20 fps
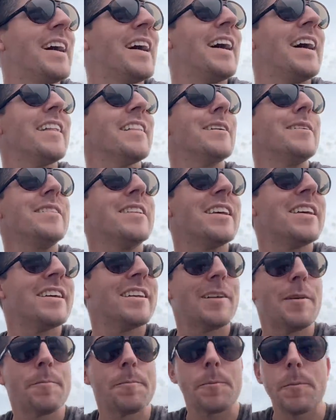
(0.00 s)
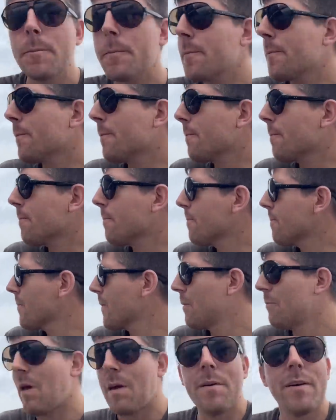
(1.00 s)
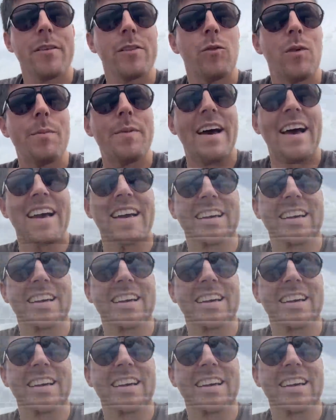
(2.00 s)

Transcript: Island. Maybe on the way back.